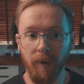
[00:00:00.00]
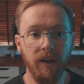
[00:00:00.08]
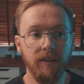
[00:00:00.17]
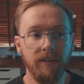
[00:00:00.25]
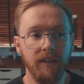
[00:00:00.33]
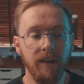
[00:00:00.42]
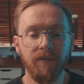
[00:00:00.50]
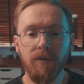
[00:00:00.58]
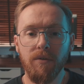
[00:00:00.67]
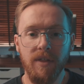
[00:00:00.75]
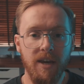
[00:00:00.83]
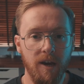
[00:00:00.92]
Because if
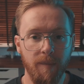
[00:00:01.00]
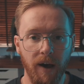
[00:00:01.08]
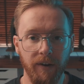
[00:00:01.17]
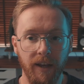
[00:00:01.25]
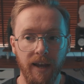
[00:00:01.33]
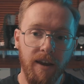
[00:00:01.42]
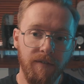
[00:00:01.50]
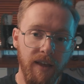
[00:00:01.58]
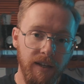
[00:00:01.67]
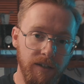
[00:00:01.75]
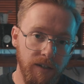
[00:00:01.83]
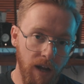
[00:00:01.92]
you think about it, if
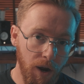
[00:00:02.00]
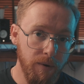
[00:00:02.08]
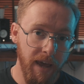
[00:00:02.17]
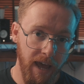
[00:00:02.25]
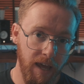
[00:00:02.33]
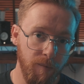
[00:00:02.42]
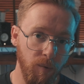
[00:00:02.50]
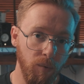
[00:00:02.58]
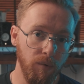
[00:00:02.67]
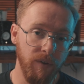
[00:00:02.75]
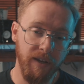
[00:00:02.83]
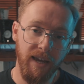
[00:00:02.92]
there's no
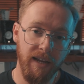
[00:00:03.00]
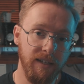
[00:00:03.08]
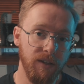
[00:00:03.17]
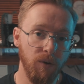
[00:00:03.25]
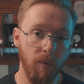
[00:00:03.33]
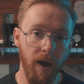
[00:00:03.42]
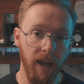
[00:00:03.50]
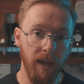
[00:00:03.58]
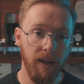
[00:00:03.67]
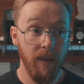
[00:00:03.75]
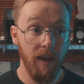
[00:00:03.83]
cable that gets in the way,